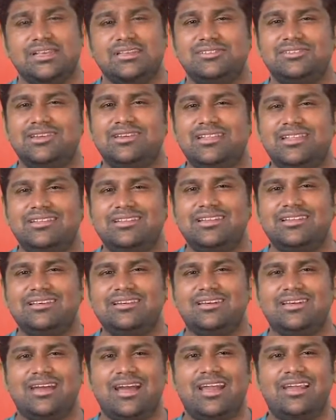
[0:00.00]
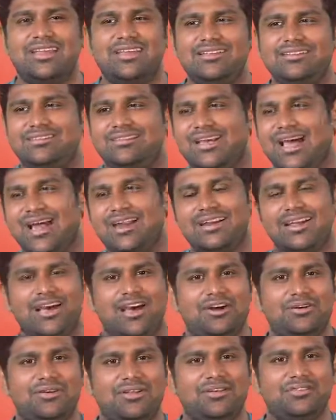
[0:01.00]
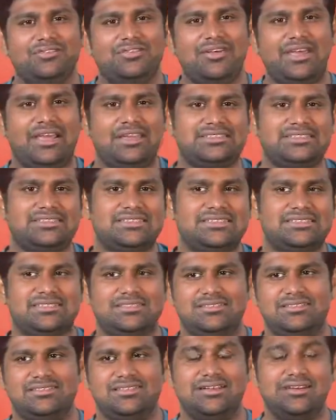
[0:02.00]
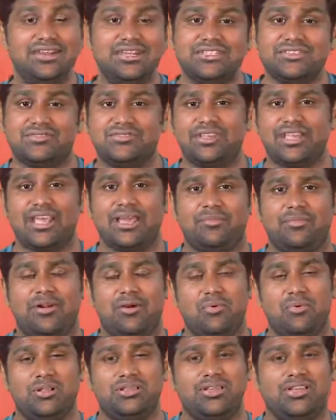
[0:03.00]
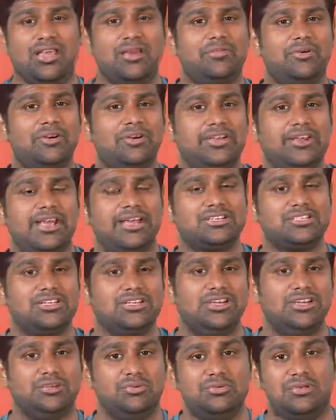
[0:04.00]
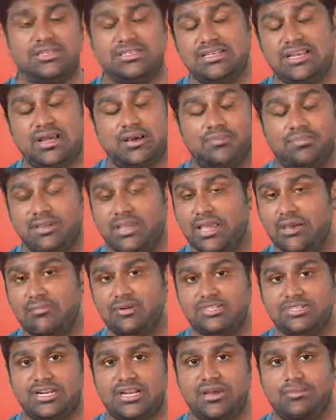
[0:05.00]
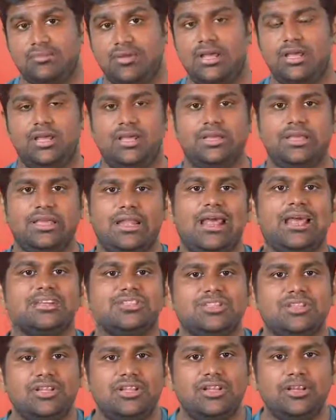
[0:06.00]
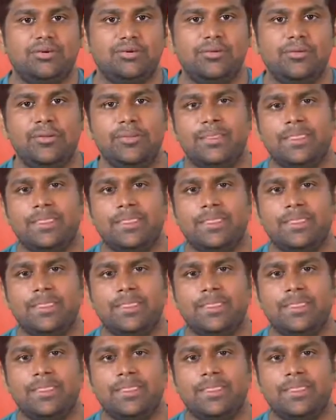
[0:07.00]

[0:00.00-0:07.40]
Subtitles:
So I think that cutting that out affects the reach of the camera, what the camera can actually do, the camera setup can actually do.